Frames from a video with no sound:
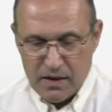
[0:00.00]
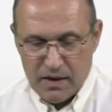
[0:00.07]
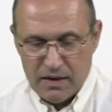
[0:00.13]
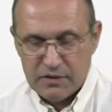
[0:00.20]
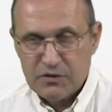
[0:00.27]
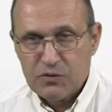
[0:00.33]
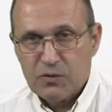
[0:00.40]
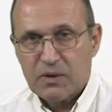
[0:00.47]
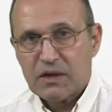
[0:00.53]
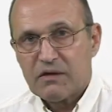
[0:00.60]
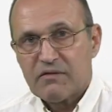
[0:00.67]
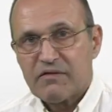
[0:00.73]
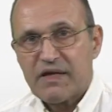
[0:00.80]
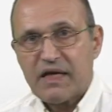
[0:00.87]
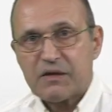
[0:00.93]
A dual
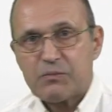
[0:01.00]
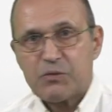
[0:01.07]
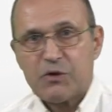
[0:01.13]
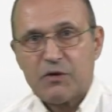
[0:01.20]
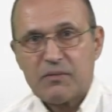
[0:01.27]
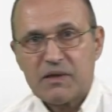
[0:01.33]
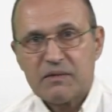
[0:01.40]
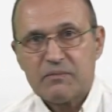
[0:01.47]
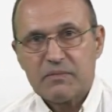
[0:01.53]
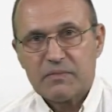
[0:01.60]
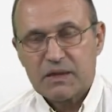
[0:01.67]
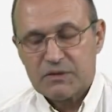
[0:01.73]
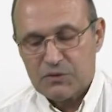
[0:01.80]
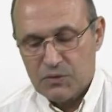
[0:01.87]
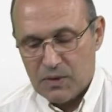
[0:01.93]
of that problem,
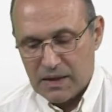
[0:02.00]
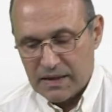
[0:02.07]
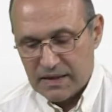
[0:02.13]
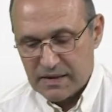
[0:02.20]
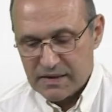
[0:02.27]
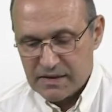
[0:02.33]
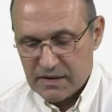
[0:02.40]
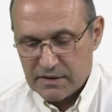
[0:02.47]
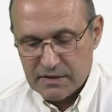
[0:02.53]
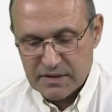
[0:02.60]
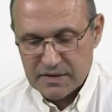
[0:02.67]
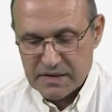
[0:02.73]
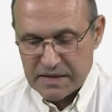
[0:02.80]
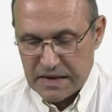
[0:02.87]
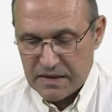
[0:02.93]
a dual in a
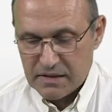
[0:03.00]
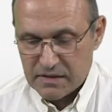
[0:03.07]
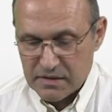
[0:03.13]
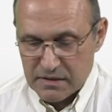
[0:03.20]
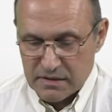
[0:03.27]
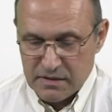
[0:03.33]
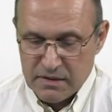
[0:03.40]
certain sense,